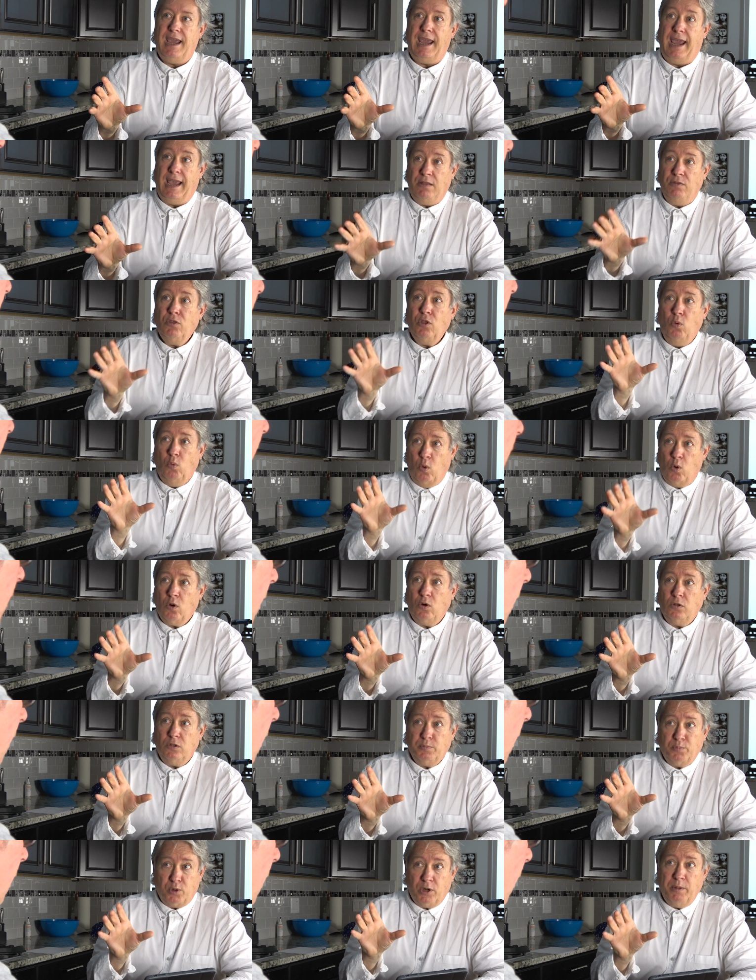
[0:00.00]
and the
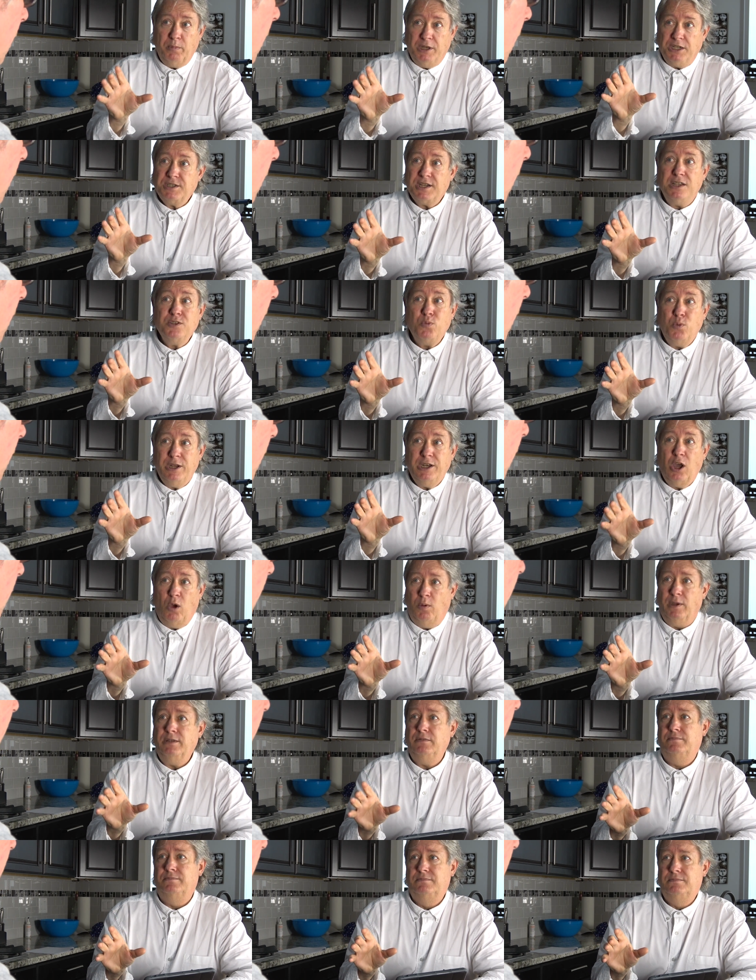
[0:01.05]
world pretty much as we know it.